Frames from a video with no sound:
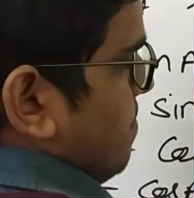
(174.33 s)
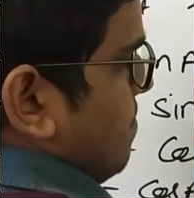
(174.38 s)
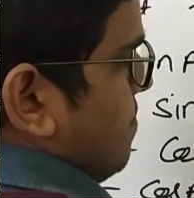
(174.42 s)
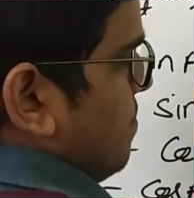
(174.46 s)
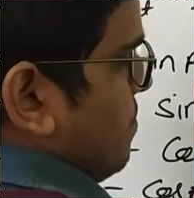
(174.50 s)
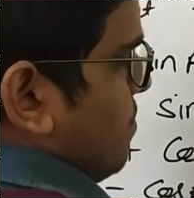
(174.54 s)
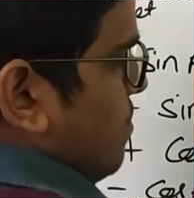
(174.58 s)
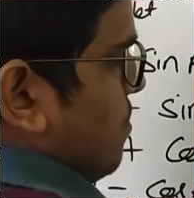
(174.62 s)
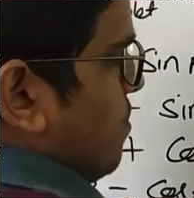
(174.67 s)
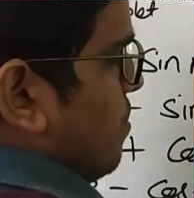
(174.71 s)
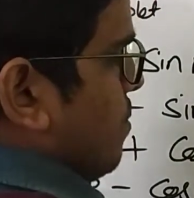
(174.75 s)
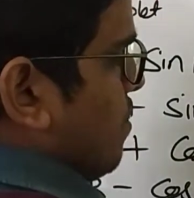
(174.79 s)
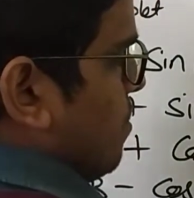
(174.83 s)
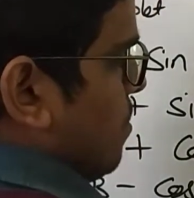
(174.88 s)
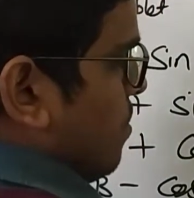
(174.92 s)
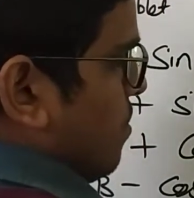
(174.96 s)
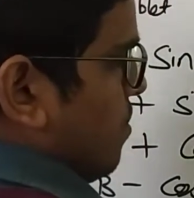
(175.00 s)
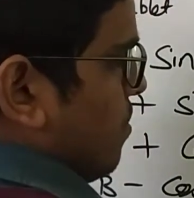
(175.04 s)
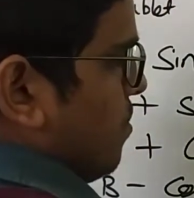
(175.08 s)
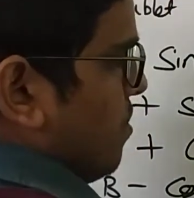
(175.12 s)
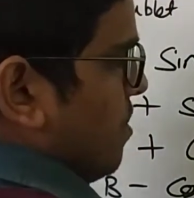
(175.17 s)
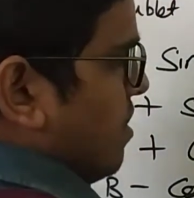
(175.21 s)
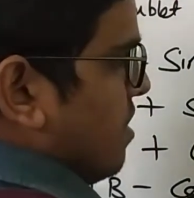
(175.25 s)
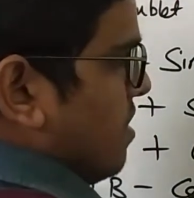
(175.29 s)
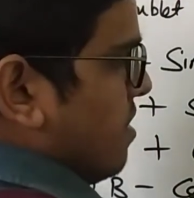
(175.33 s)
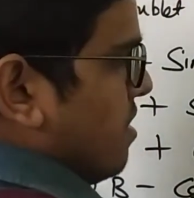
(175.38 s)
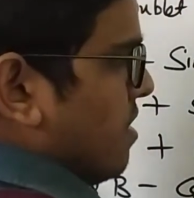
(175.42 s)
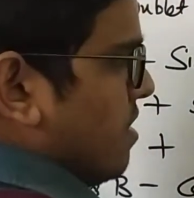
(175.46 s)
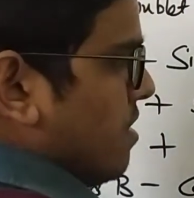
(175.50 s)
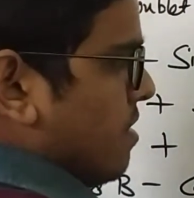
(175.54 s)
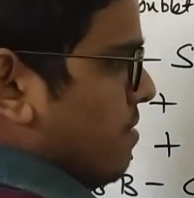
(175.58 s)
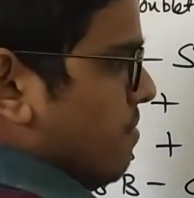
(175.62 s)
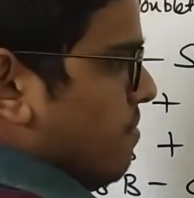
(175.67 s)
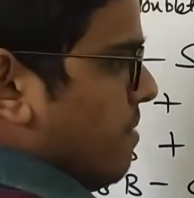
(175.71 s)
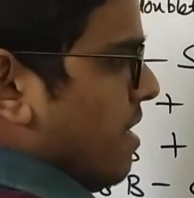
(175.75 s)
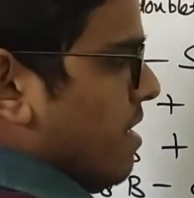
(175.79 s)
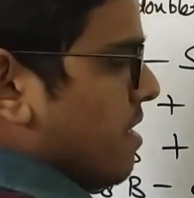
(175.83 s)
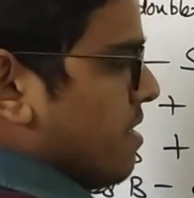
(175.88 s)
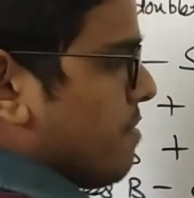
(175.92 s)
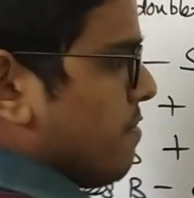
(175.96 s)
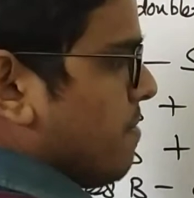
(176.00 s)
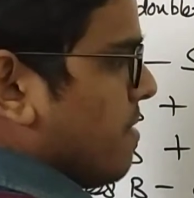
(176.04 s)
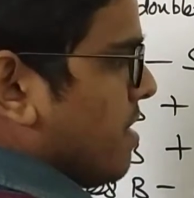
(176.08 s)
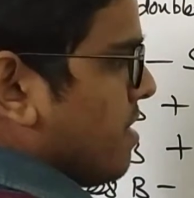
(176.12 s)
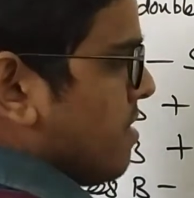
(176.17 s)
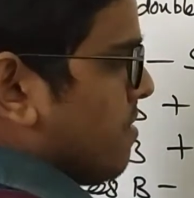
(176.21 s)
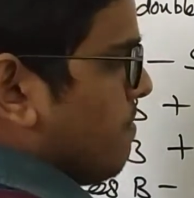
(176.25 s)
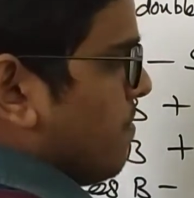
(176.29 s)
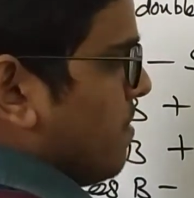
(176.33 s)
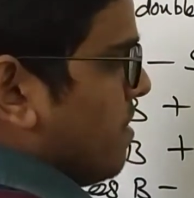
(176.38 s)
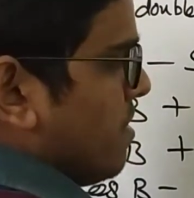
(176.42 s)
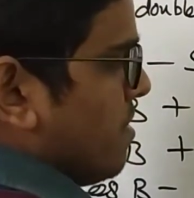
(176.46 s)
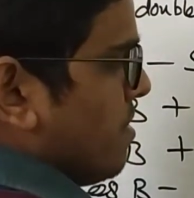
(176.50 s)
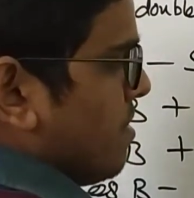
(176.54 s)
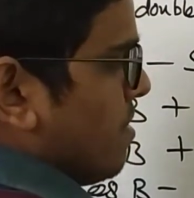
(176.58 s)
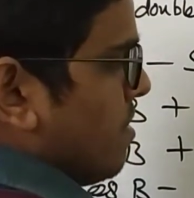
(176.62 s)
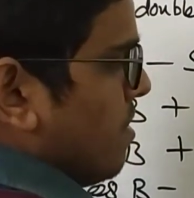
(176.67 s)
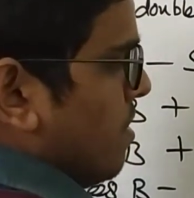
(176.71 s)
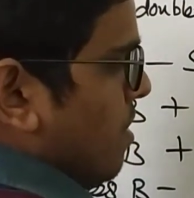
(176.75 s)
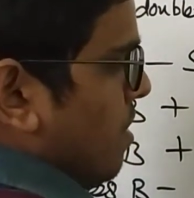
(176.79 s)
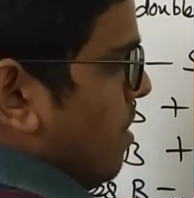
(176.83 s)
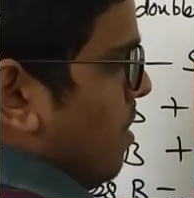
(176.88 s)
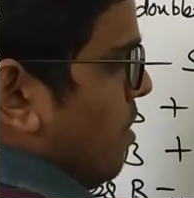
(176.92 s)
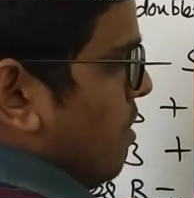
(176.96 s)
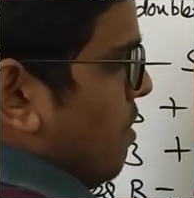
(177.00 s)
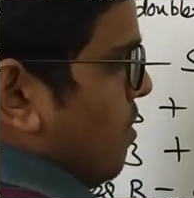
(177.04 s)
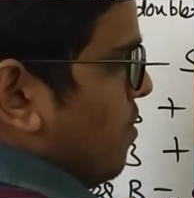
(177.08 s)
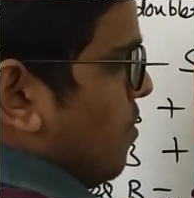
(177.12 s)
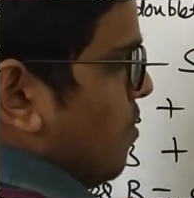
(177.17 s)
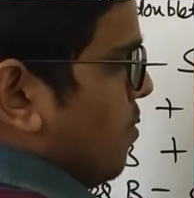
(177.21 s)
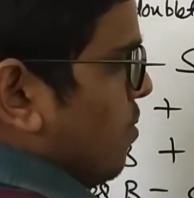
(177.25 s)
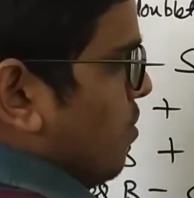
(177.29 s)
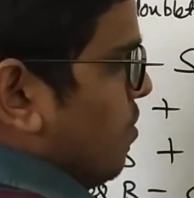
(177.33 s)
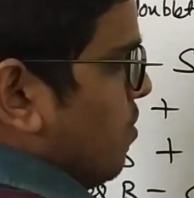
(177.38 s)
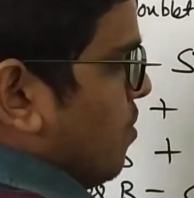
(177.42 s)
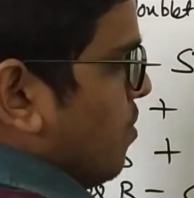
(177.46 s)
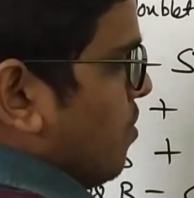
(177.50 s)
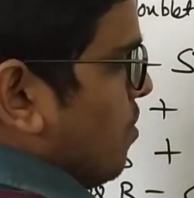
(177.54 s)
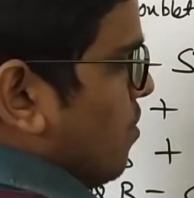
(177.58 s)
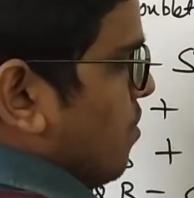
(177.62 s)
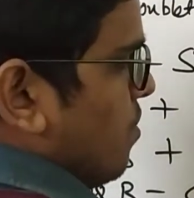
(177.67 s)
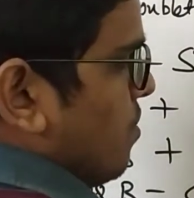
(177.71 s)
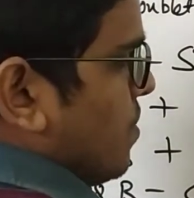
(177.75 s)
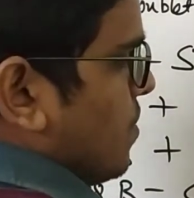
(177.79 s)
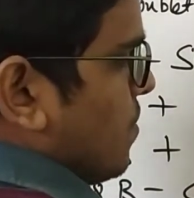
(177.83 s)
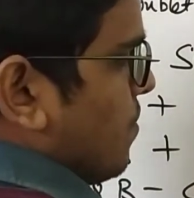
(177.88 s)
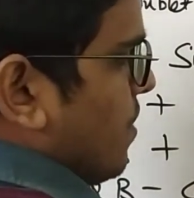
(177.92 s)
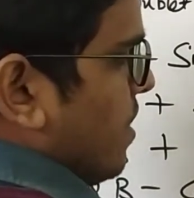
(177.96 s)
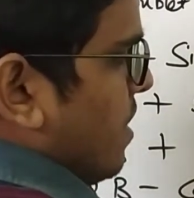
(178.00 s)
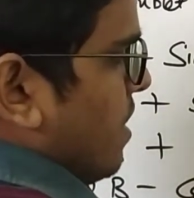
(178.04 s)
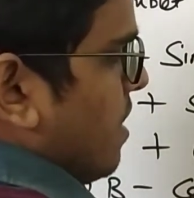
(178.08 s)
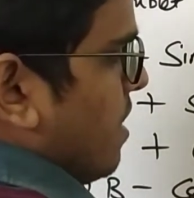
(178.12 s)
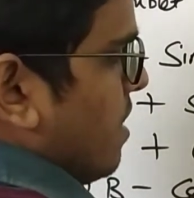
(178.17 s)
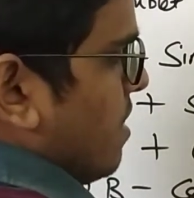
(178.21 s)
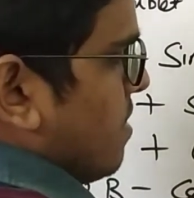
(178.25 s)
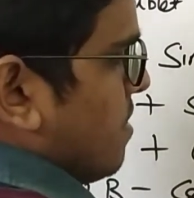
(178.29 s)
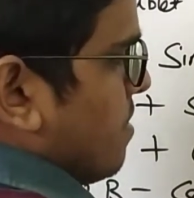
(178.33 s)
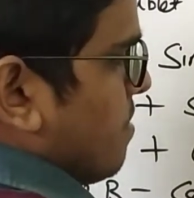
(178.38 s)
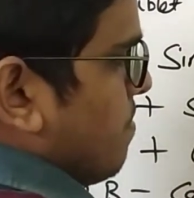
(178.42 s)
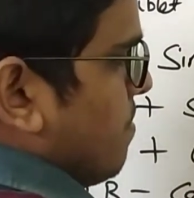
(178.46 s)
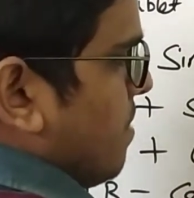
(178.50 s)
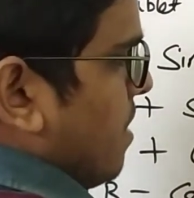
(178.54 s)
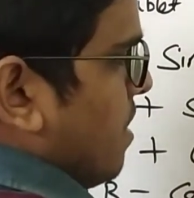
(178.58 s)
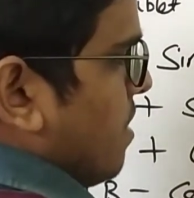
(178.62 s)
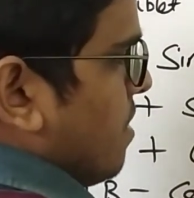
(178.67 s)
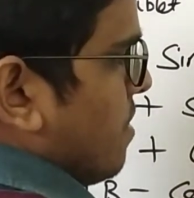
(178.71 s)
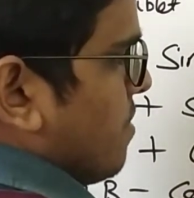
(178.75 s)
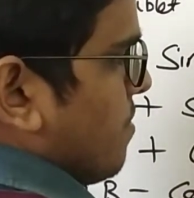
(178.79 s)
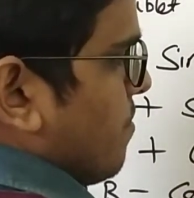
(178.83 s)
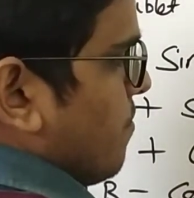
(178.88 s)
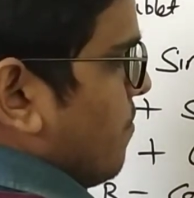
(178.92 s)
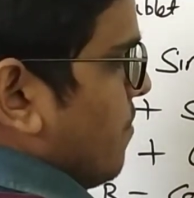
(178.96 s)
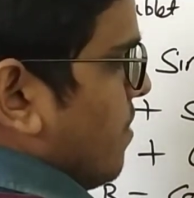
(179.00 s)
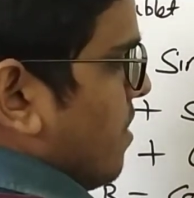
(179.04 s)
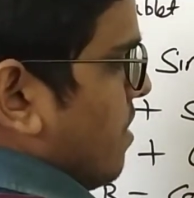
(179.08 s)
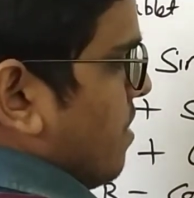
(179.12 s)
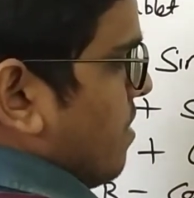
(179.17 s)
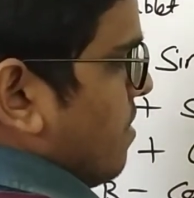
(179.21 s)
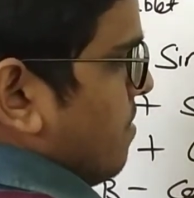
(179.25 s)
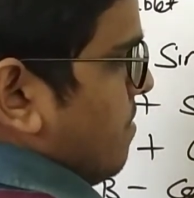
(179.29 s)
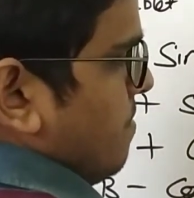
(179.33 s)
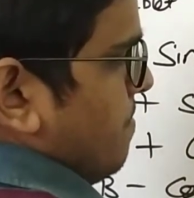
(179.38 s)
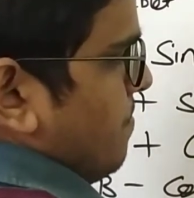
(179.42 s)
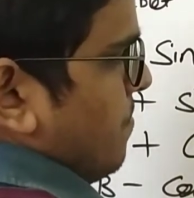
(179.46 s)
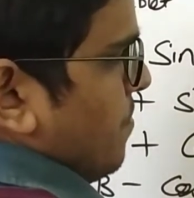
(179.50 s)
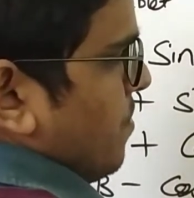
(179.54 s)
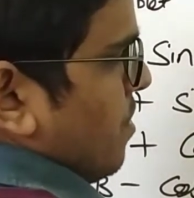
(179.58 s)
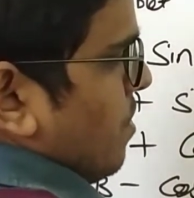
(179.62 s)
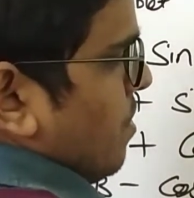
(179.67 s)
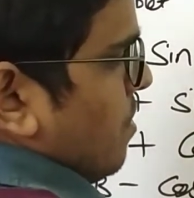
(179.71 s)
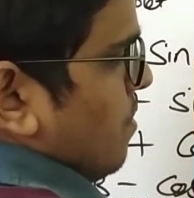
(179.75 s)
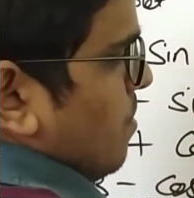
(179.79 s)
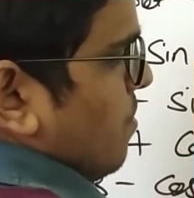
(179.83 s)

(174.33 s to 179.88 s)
This is minus minus plus 2 cos square x minus 1.